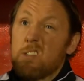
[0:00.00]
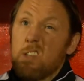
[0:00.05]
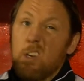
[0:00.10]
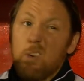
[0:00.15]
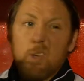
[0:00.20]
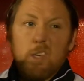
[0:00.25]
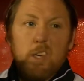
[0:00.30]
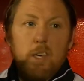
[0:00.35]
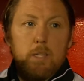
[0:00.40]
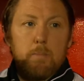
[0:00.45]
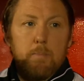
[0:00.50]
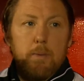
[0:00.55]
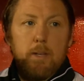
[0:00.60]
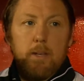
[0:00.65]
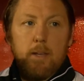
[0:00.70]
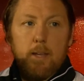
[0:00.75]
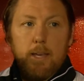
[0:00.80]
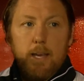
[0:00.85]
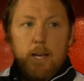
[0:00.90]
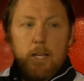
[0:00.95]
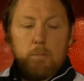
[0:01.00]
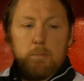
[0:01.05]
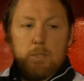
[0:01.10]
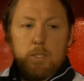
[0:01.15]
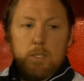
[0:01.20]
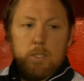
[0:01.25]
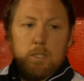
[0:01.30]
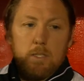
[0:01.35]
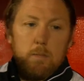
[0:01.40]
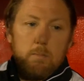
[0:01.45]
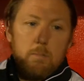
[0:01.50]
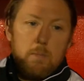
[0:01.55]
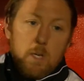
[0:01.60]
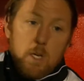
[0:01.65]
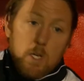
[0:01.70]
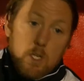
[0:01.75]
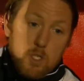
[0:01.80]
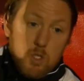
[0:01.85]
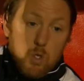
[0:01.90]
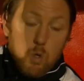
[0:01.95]
so he's been in the academy system,
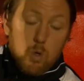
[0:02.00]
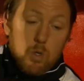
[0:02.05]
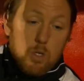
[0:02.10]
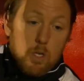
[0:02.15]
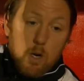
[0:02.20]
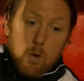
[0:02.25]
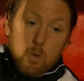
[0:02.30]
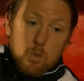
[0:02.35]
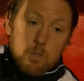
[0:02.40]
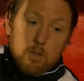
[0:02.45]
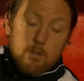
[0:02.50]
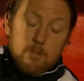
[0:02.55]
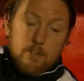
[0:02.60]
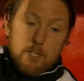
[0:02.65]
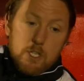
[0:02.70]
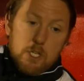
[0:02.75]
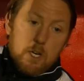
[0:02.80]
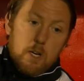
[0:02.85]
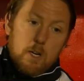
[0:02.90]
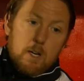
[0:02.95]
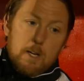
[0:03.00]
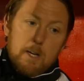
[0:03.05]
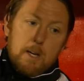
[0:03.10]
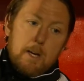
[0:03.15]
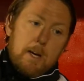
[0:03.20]
scored goals at Fisher,